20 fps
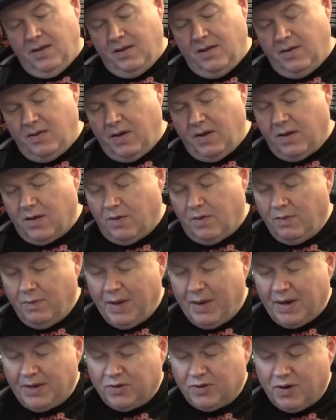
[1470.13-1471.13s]
I've got a
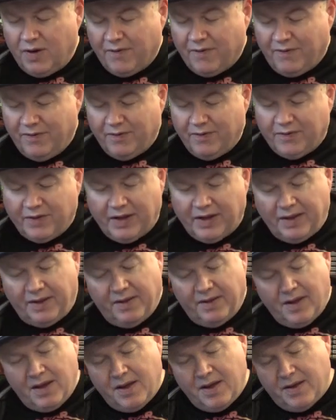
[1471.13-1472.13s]
Mega Drive
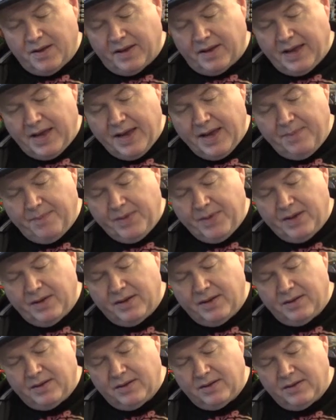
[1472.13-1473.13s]
game,
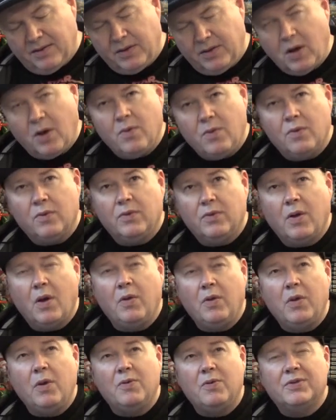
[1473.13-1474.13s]
no,
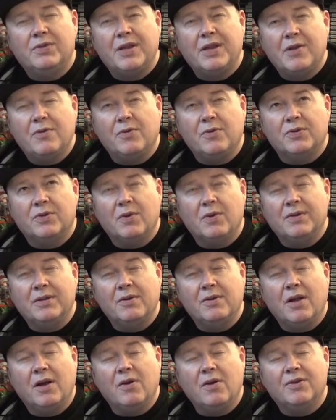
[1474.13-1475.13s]
sequel, sorry,
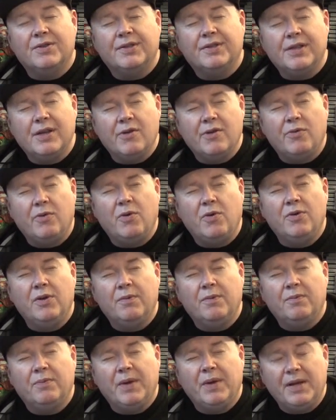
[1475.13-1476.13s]
I've got a sequel on
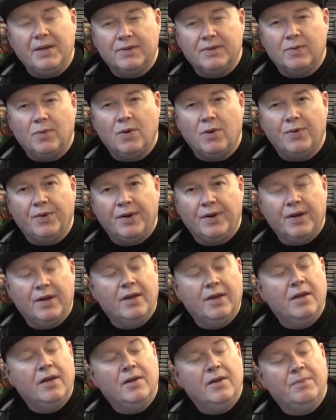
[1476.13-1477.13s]
a PS1,
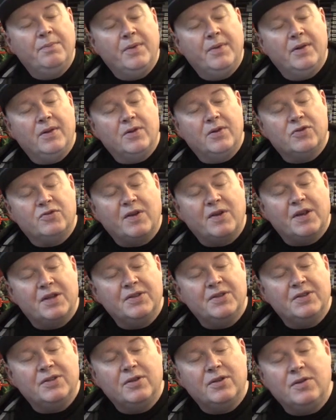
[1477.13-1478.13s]
Lost
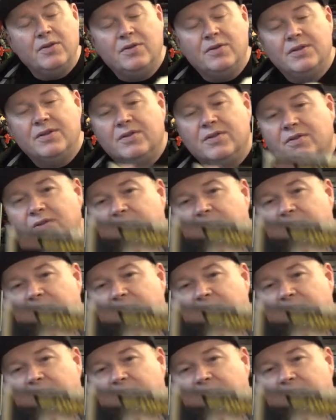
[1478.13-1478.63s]
Vikings 2, this is